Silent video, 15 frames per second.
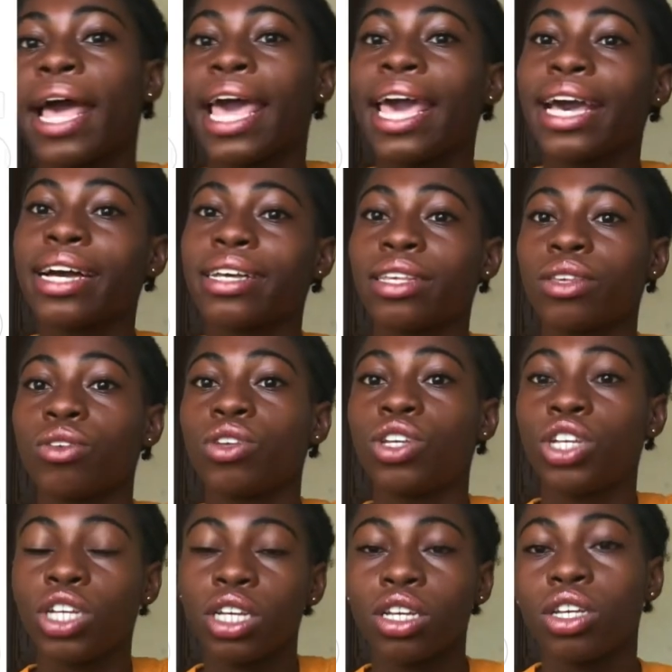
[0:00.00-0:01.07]
hair castle
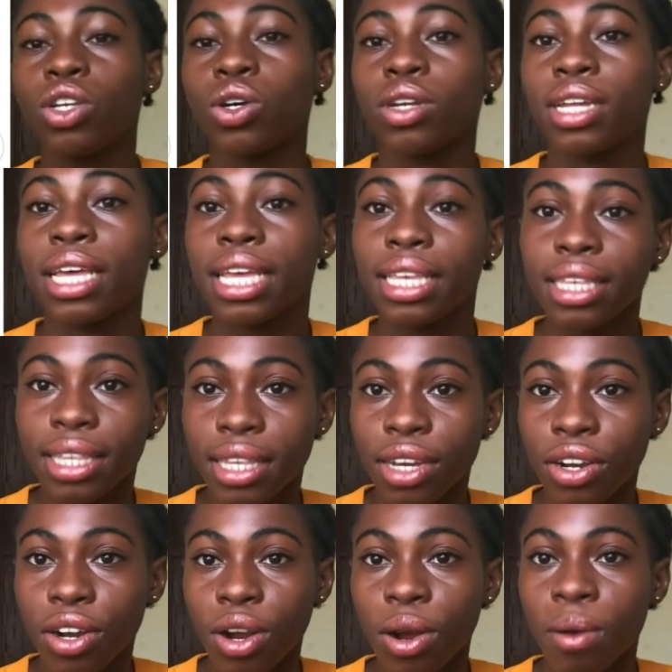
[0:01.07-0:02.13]
gh on
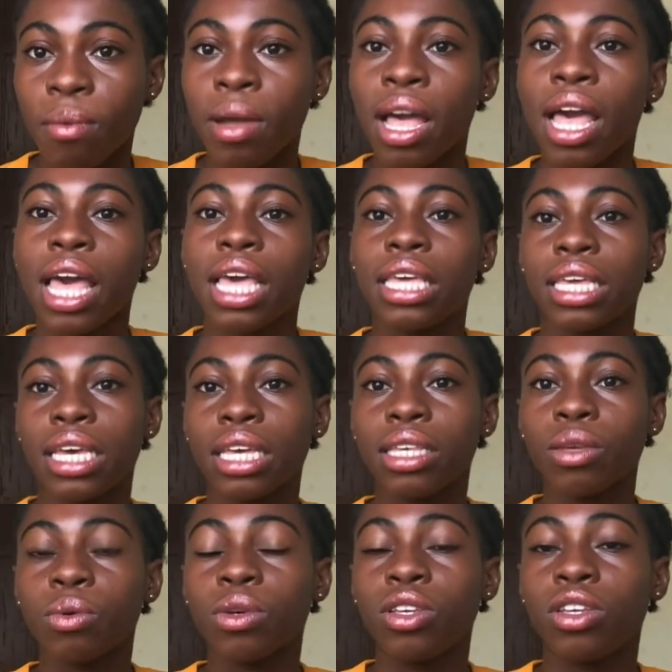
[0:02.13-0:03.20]
instagram yes
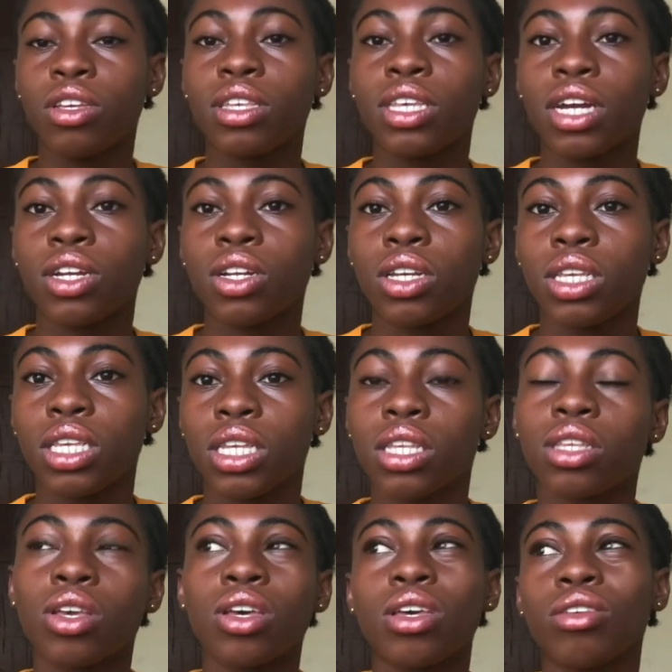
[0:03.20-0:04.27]
or it's just 100
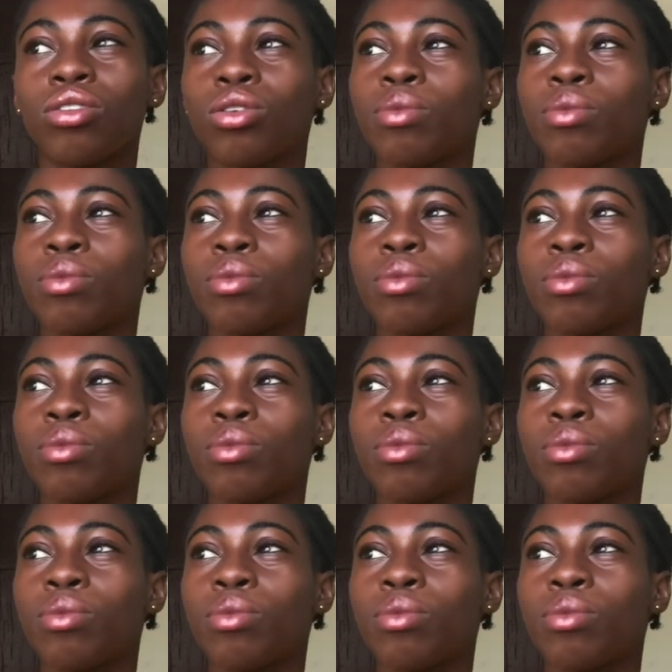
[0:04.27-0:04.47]
cedis okay so